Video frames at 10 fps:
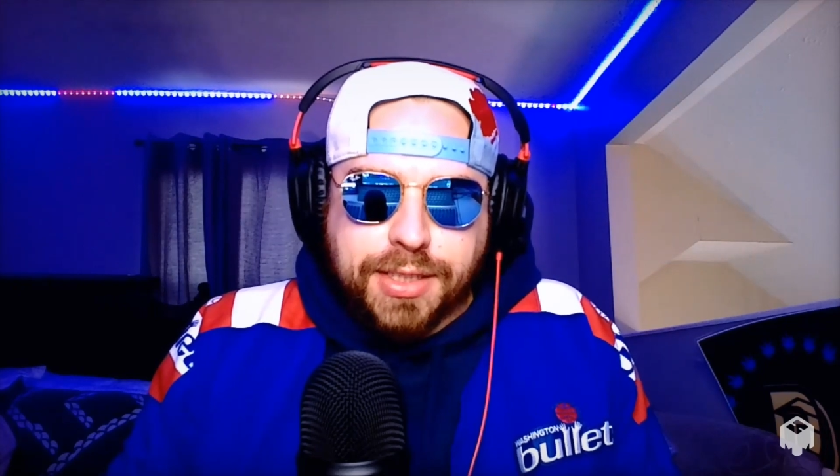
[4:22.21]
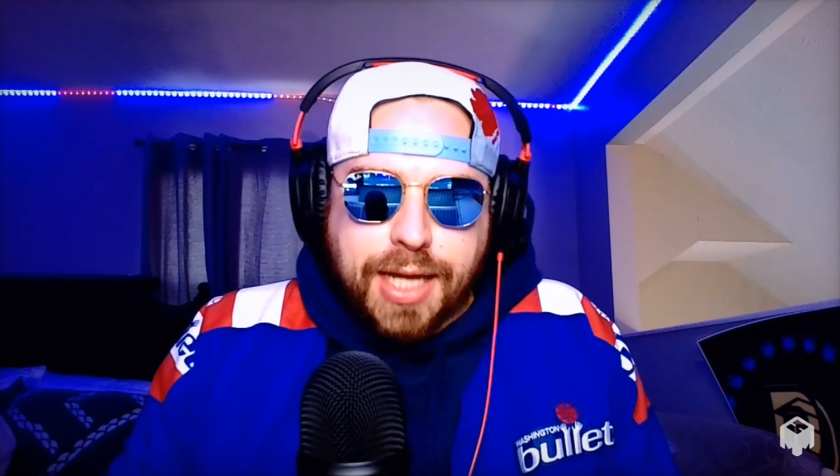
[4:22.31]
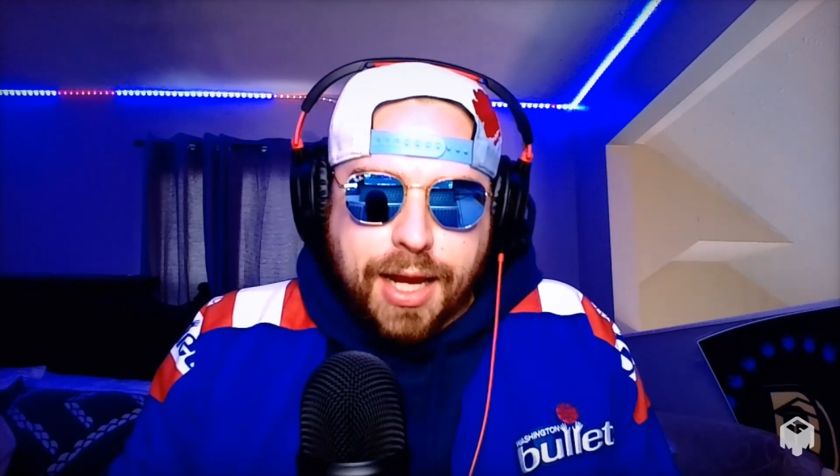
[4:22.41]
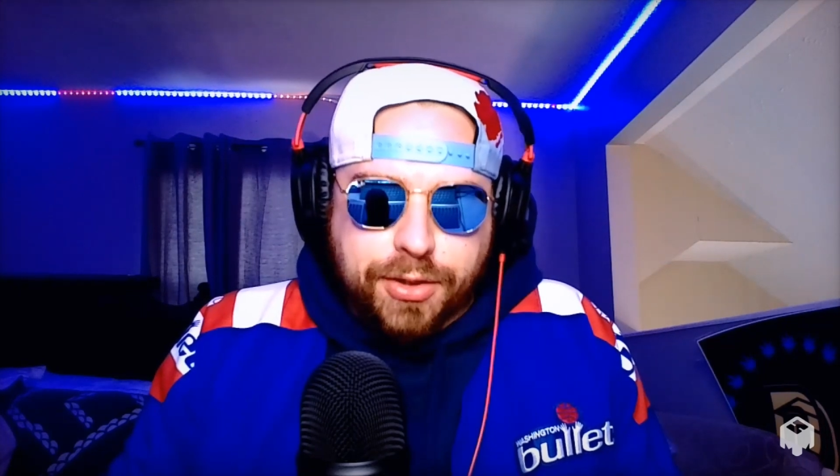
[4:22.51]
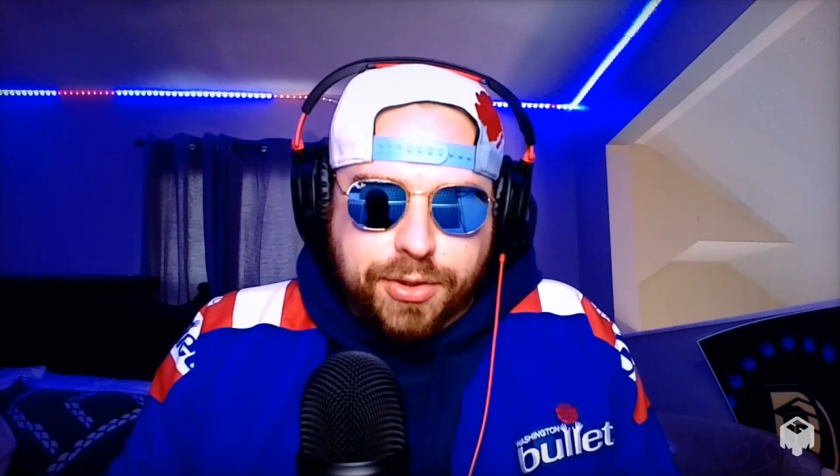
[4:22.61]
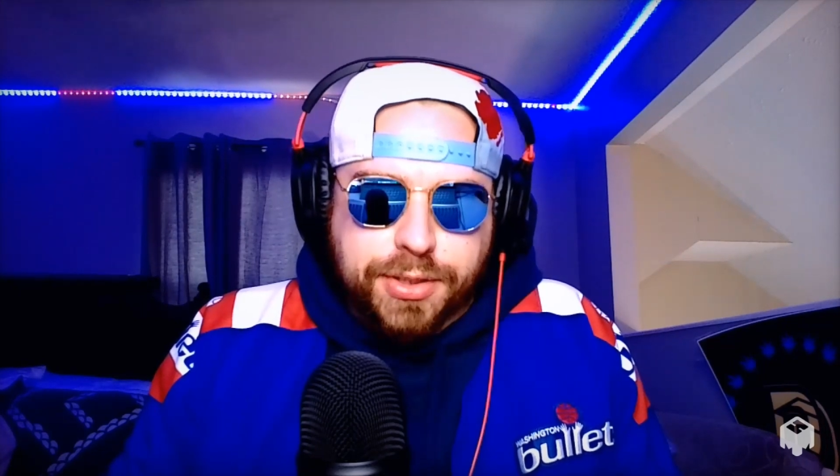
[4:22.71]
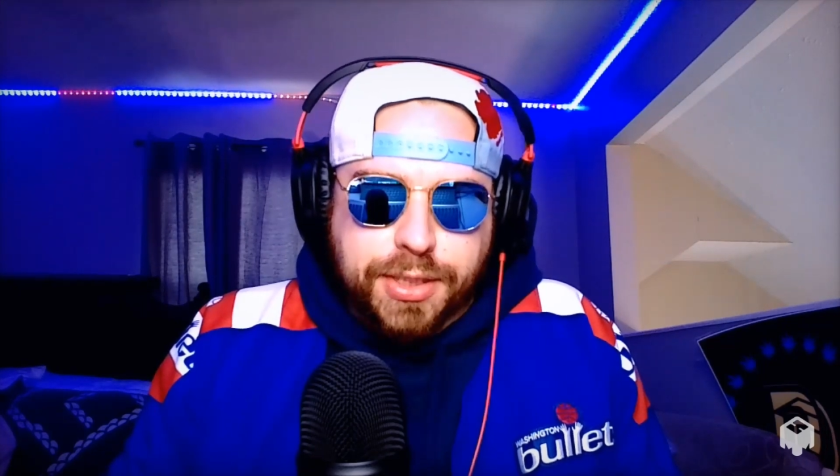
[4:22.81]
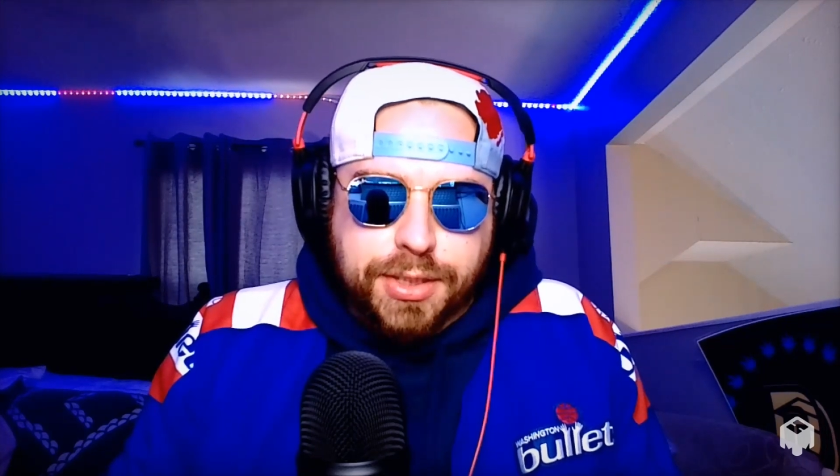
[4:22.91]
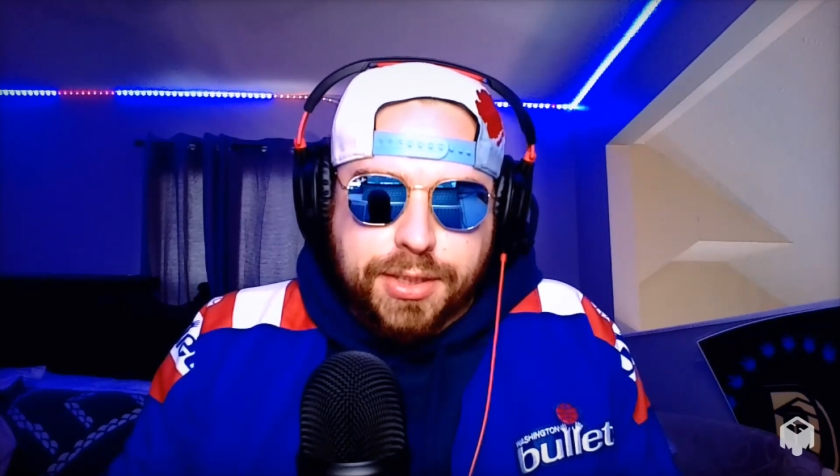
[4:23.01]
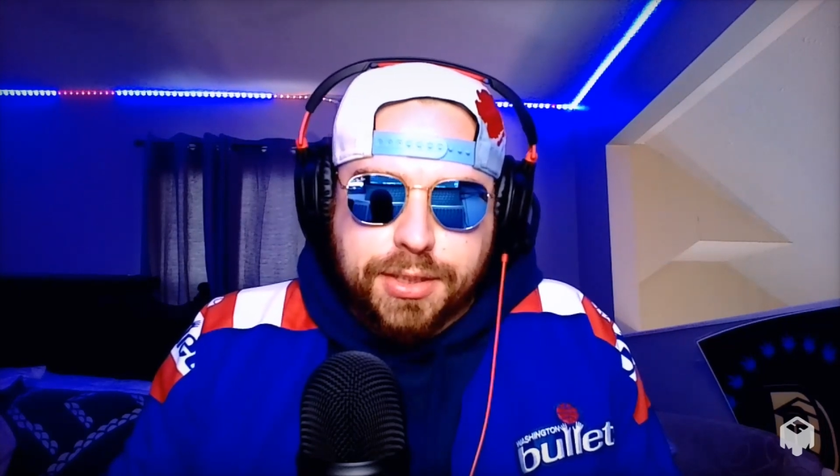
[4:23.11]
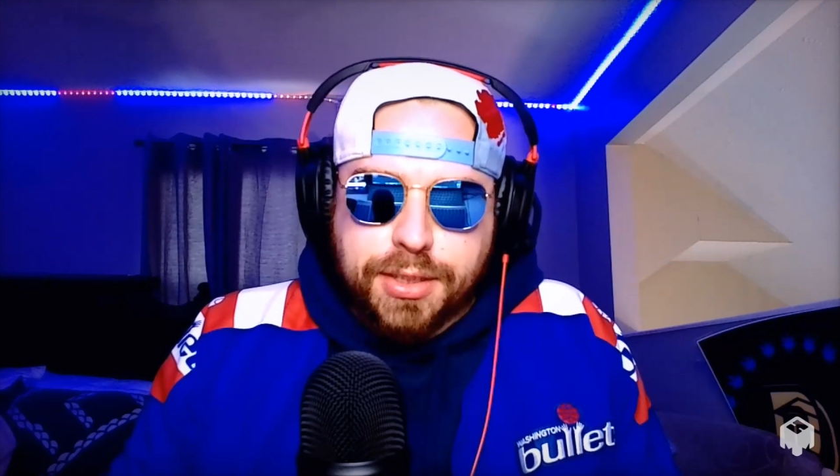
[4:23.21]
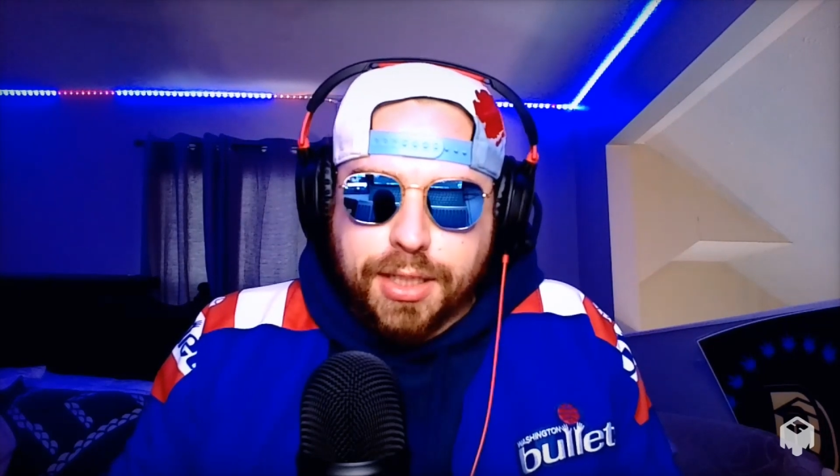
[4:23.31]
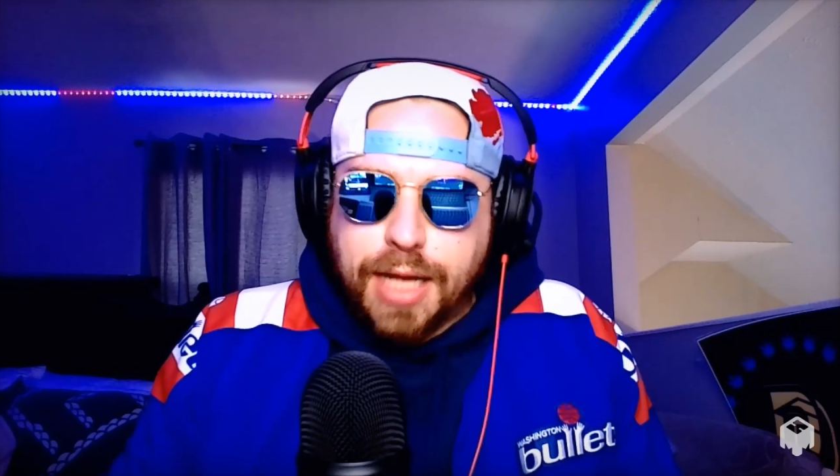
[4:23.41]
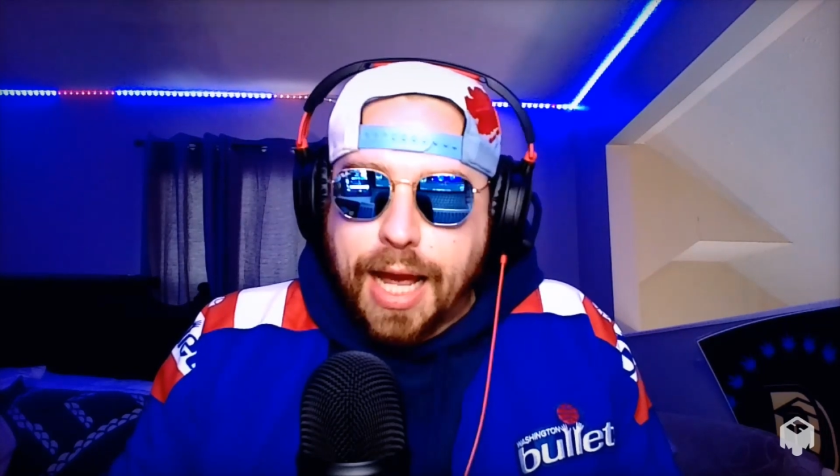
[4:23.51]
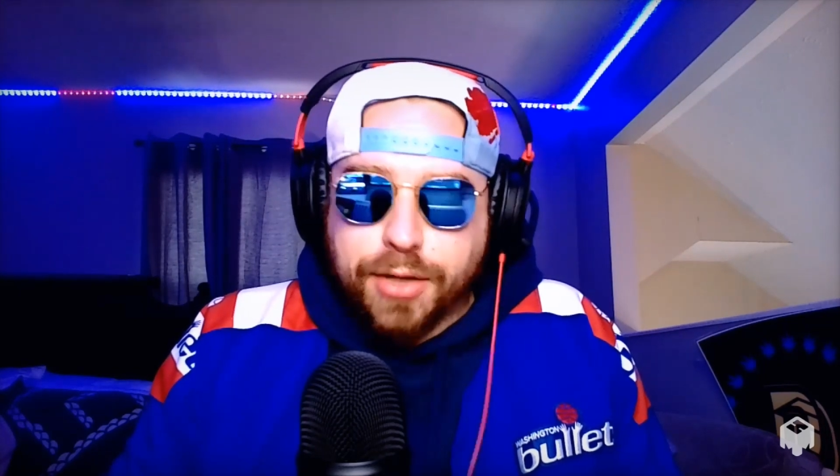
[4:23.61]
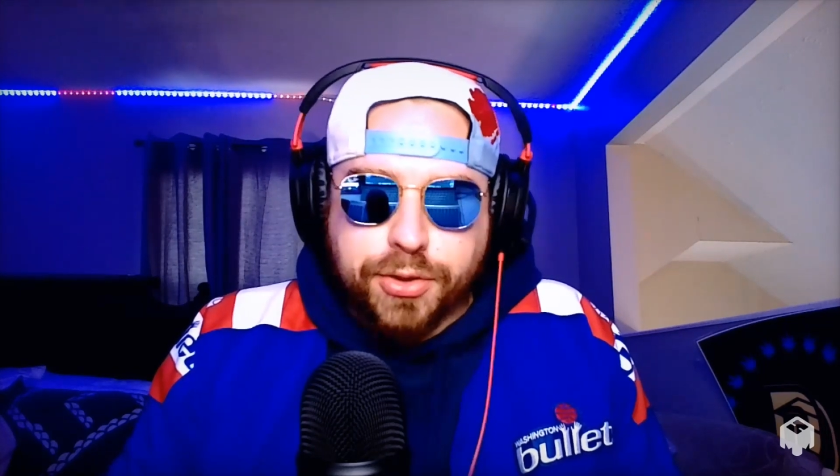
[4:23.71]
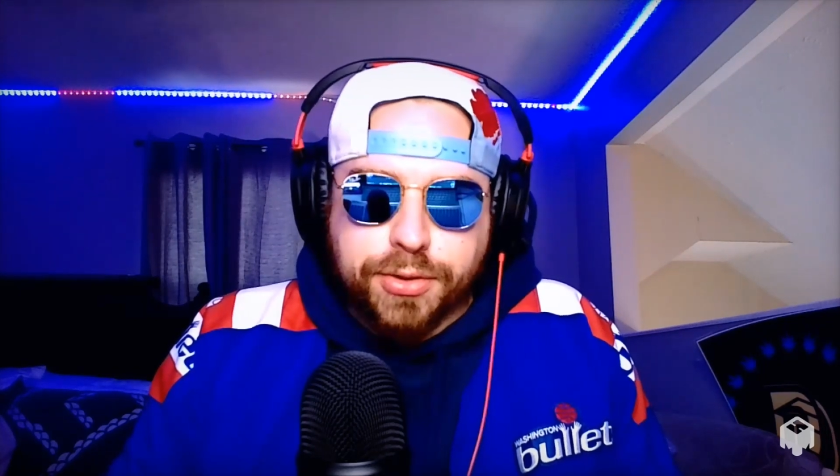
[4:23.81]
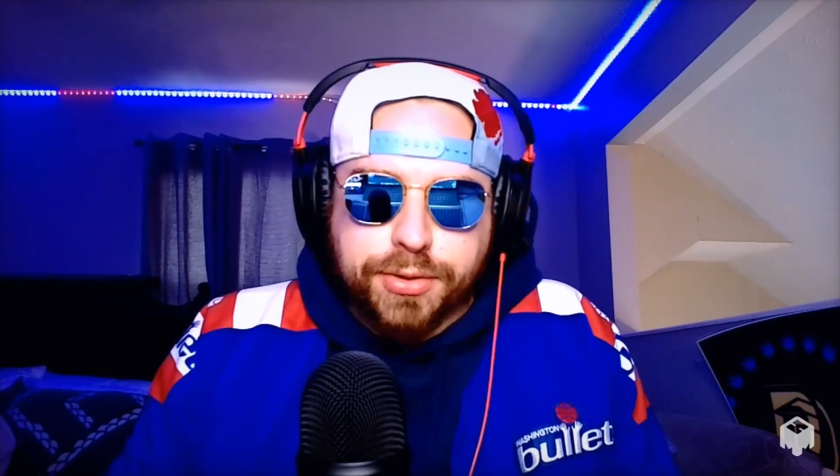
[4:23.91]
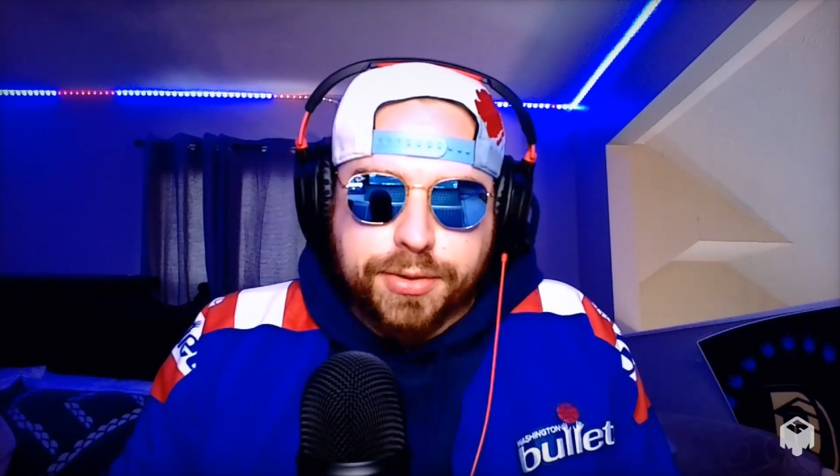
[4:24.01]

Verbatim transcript: actresses and actors.